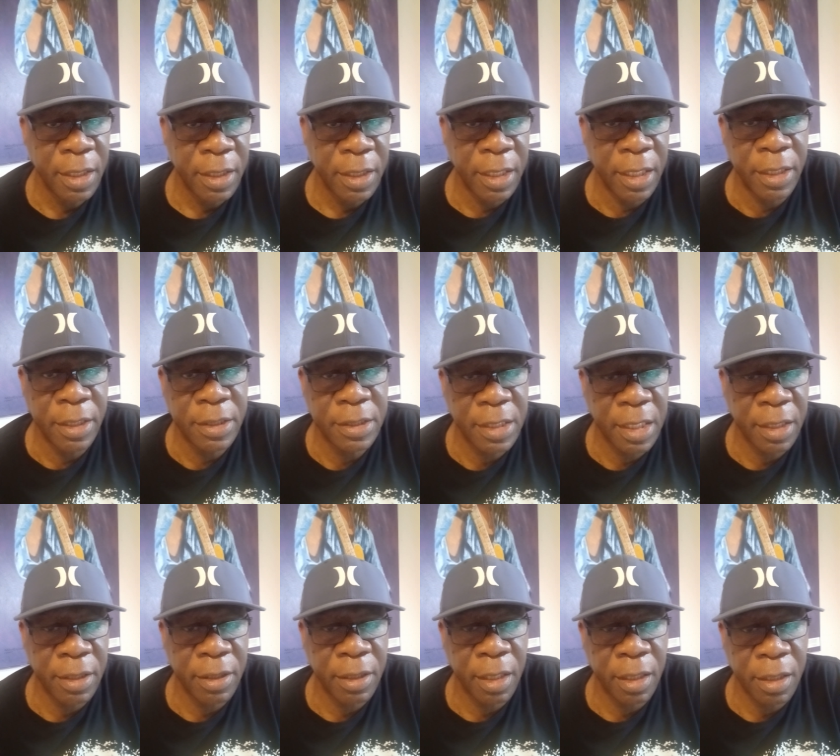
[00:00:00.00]
then it's
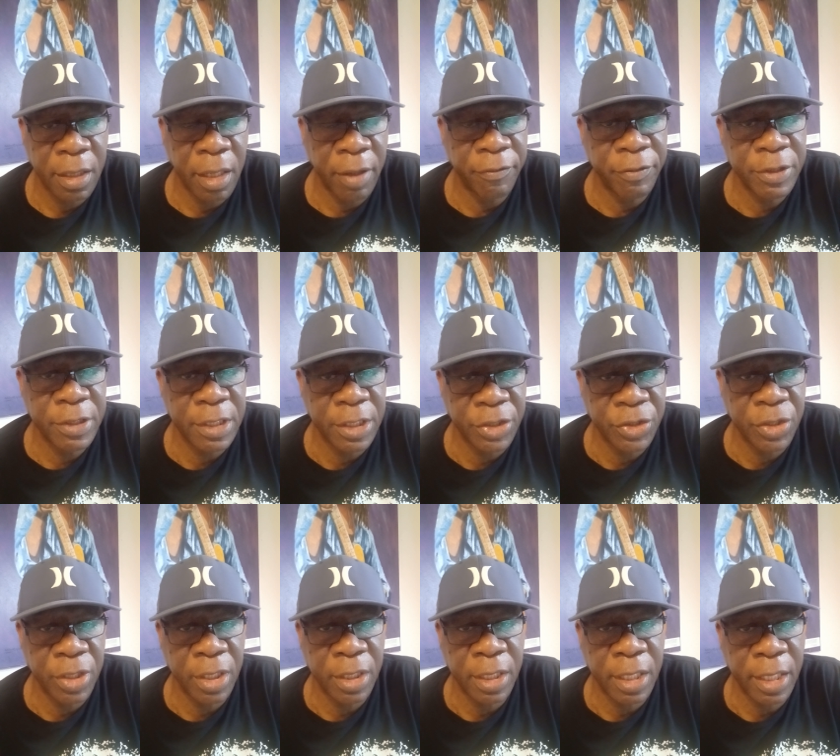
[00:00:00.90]
a
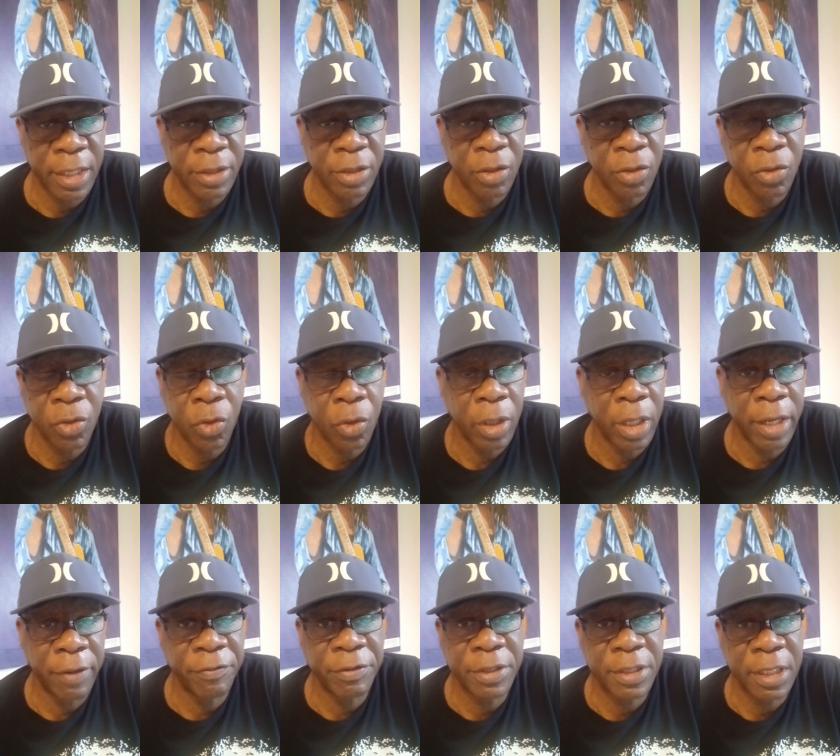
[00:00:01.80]
conversation that you will do
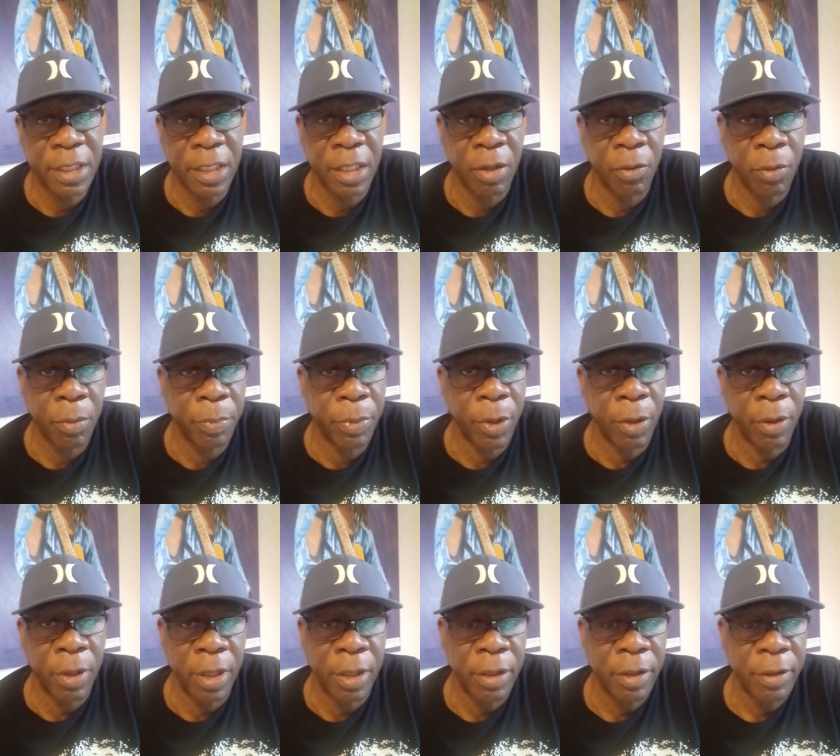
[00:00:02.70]
everything in our
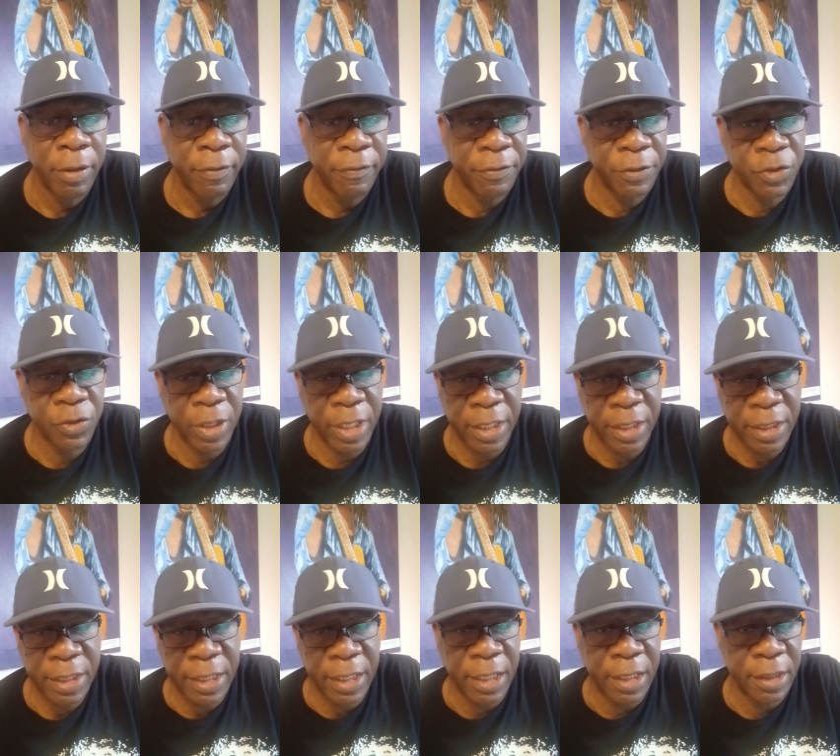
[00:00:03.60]
power for try to
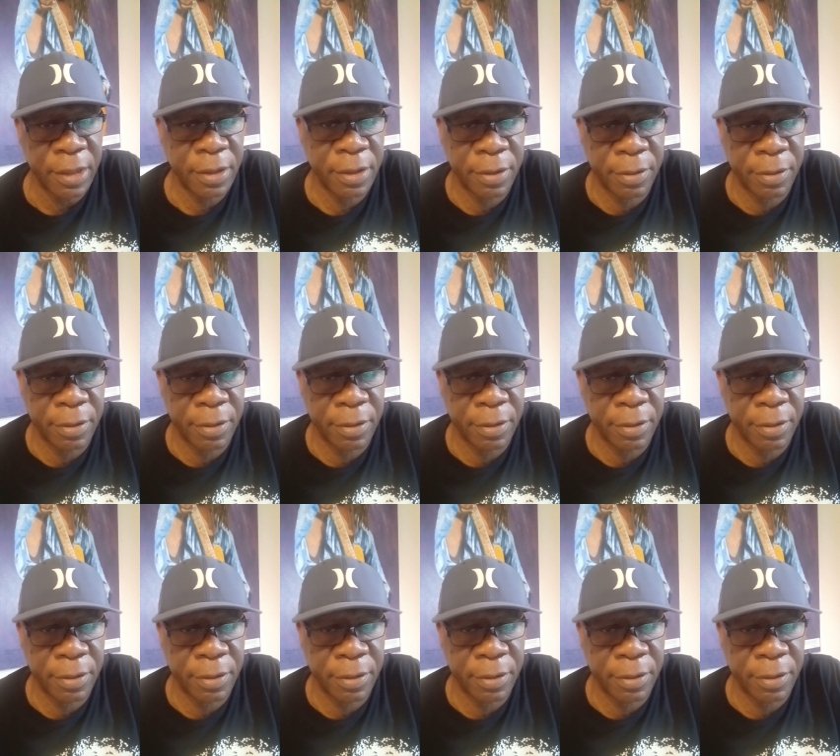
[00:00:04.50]
kill it.